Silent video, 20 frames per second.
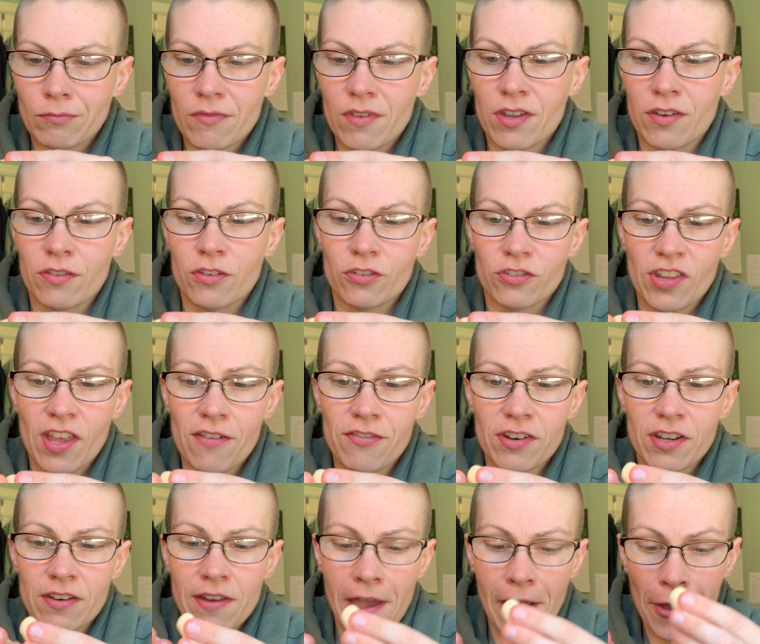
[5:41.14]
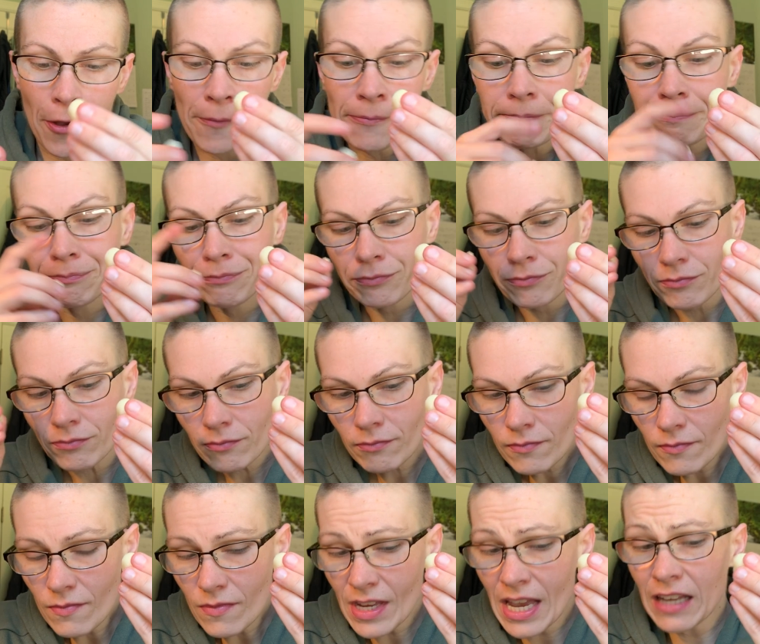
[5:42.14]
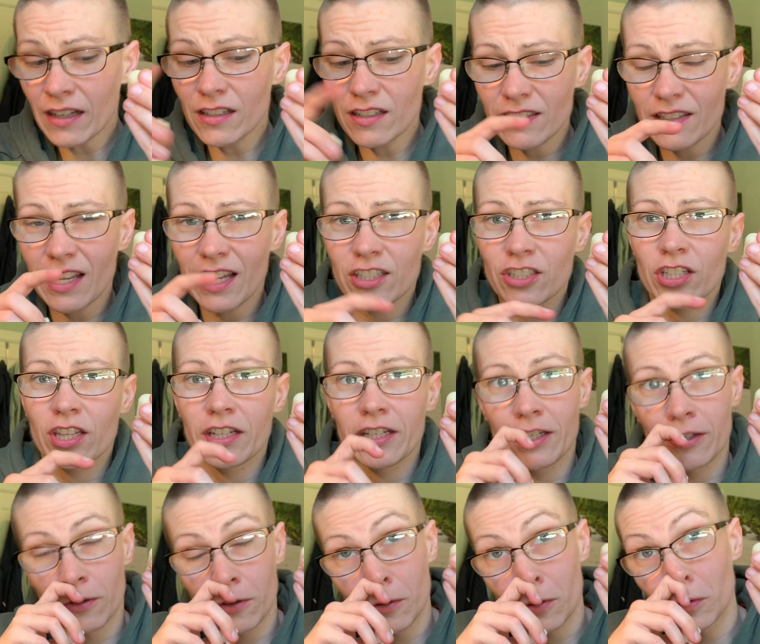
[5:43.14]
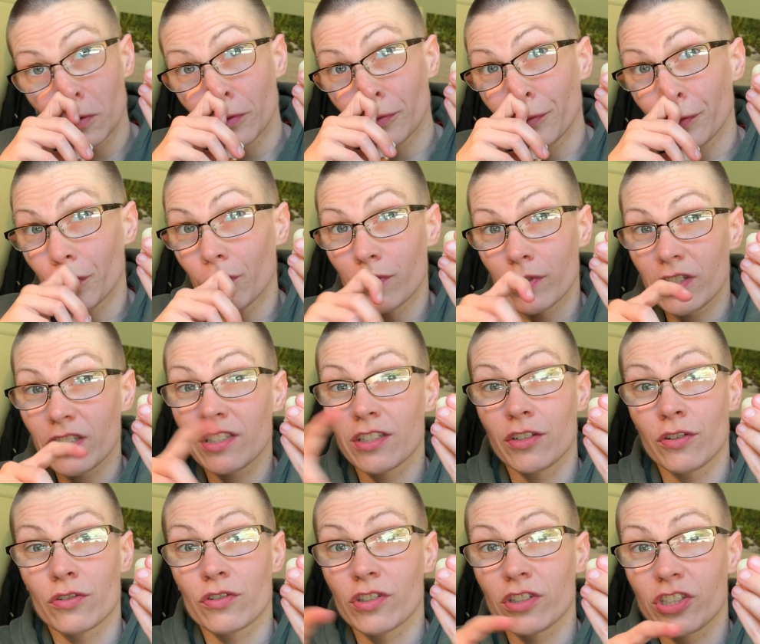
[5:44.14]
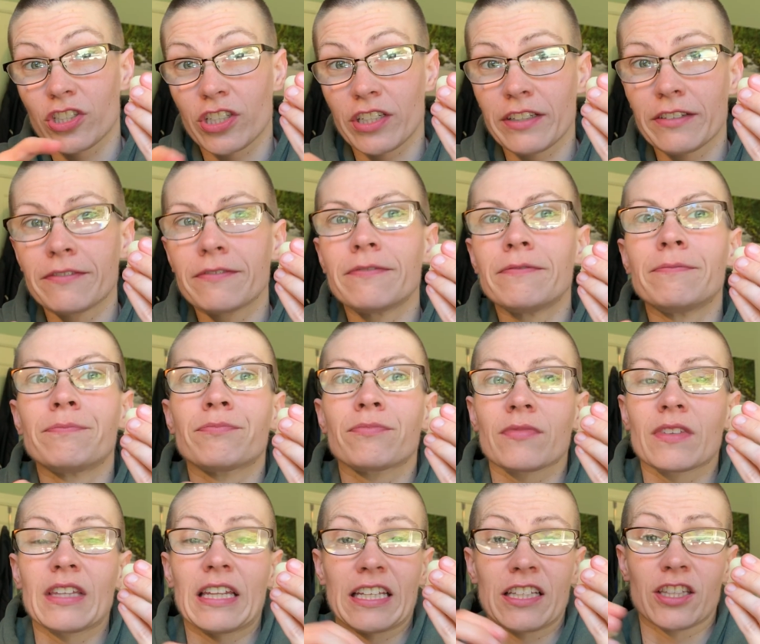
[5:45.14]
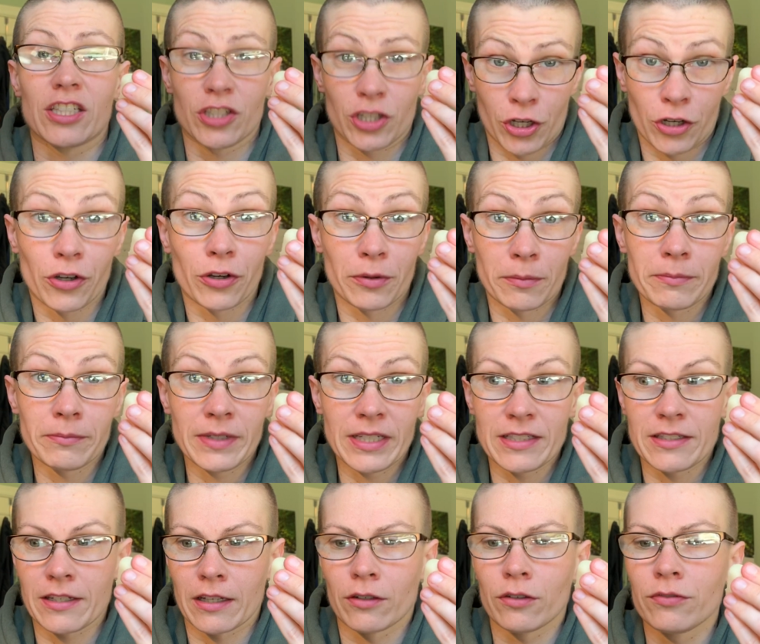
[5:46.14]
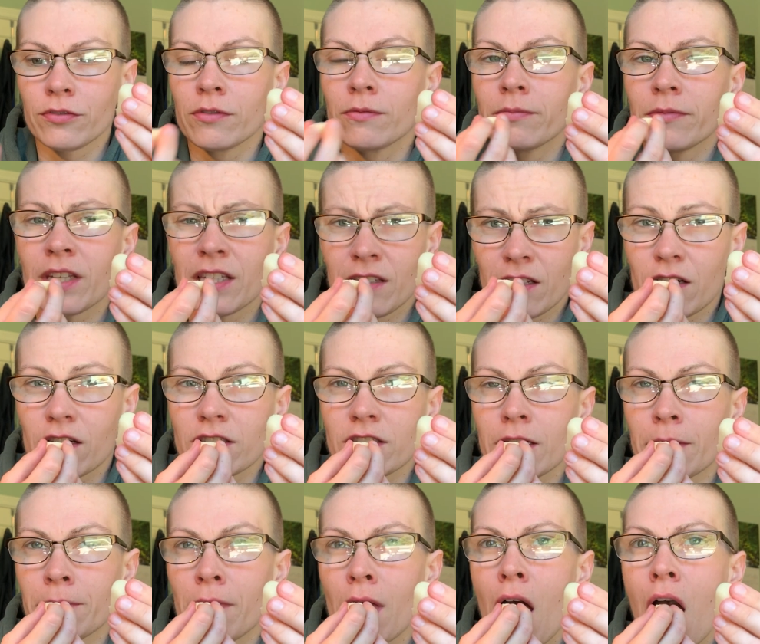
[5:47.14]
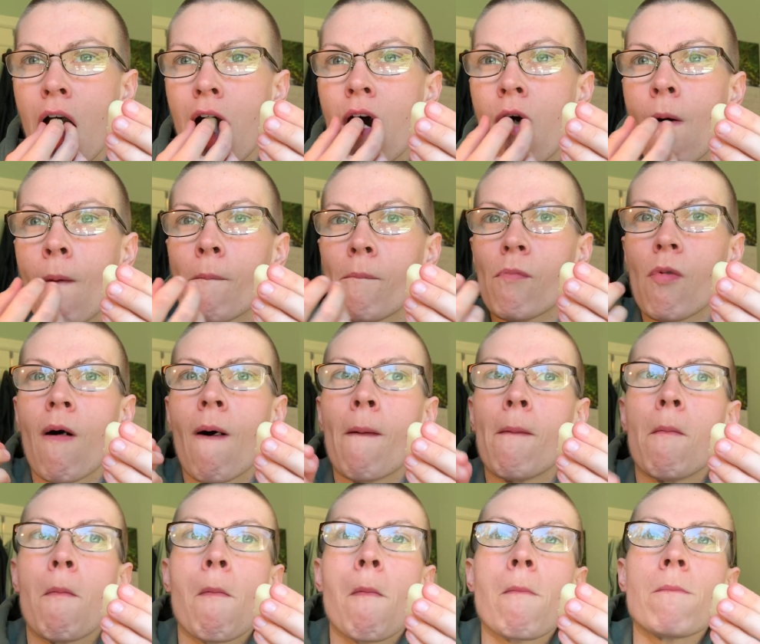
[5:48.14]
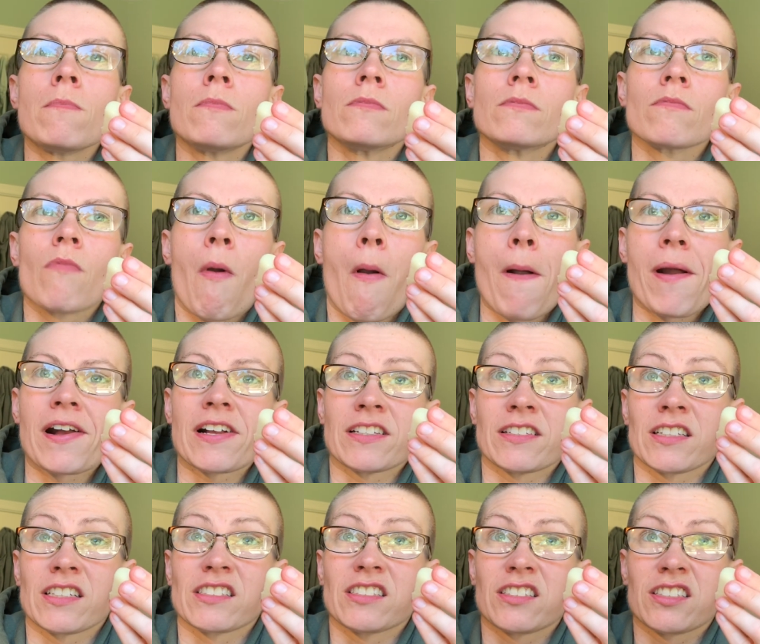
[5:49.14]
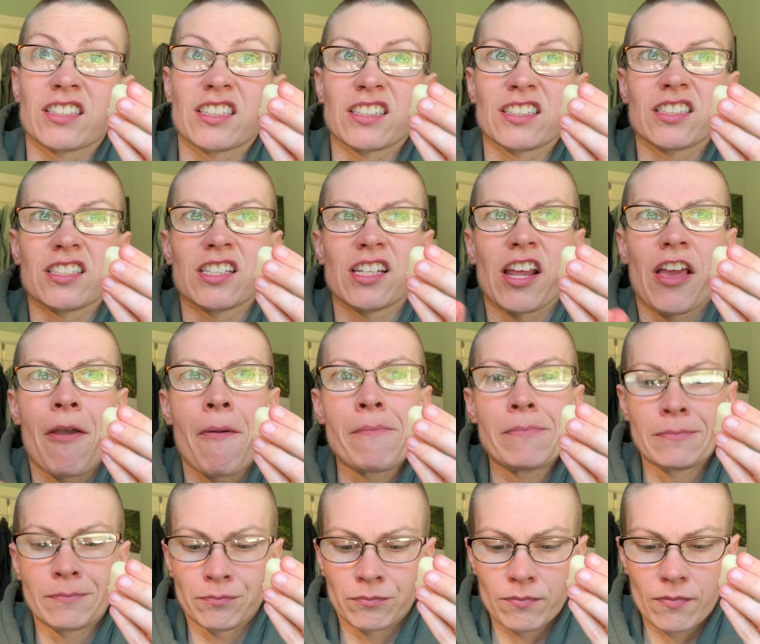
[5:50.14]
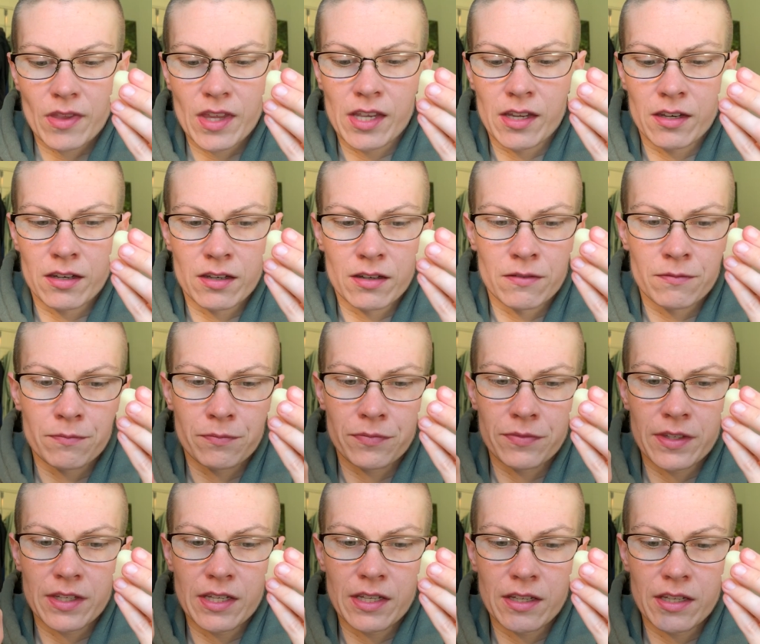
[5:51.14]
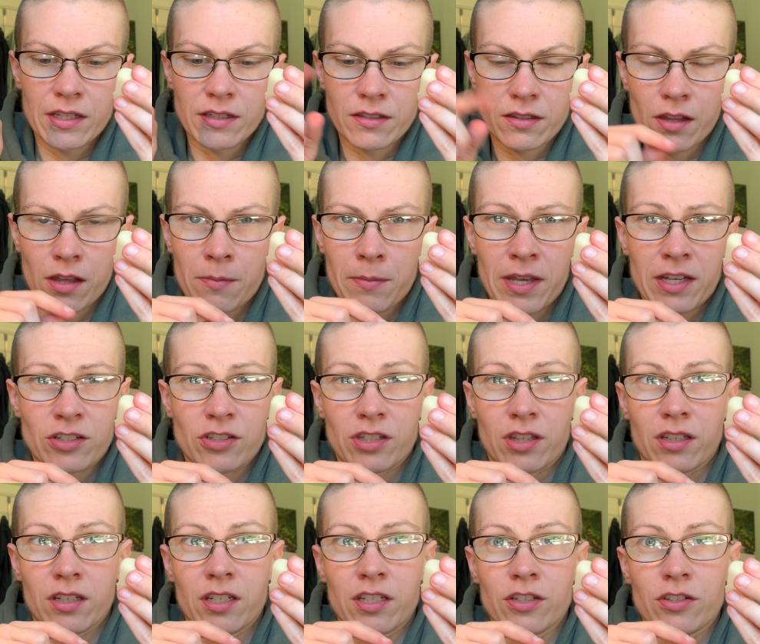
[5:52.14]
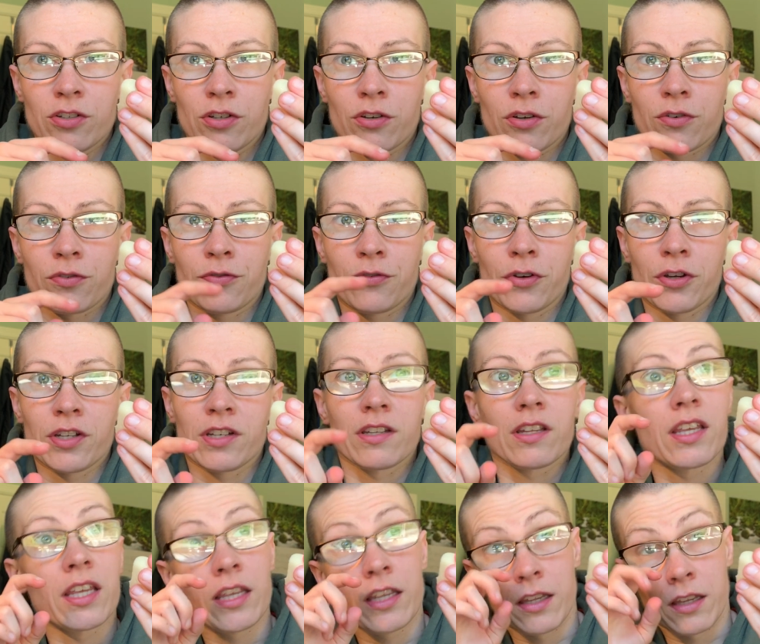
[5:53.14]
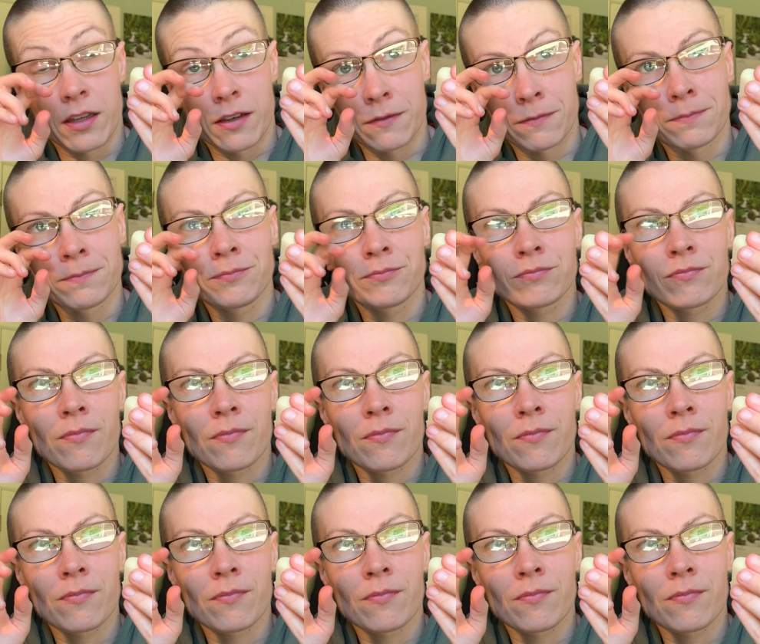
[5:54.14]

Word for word: and there's heaven and hell. Hell is actually Old Norse in origin, like the term itself and the concept, um, as it exists today. And Islam actually took foot in,